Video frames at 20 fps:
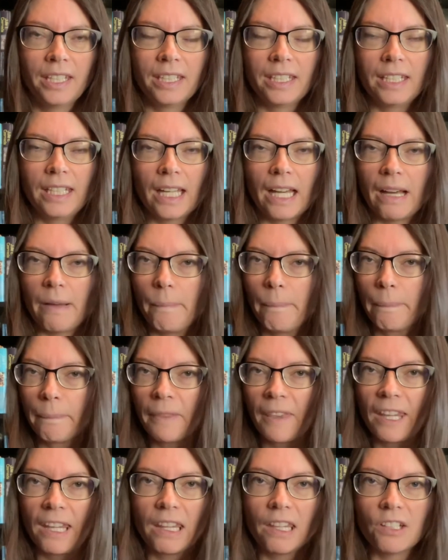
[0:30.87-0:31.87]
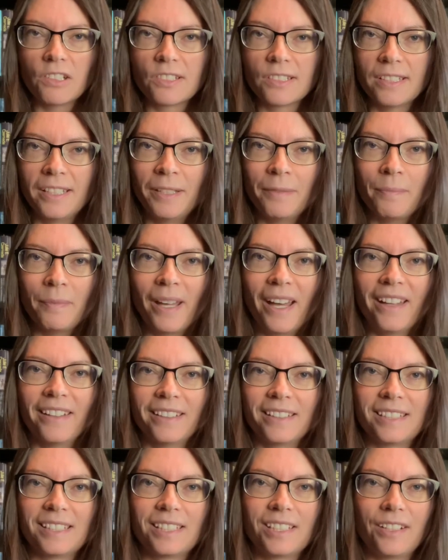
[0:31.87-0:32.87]
Yeah, there's an
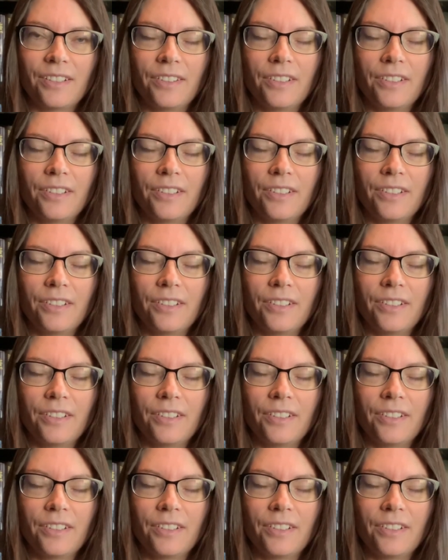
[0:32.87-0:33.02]
imbalance there.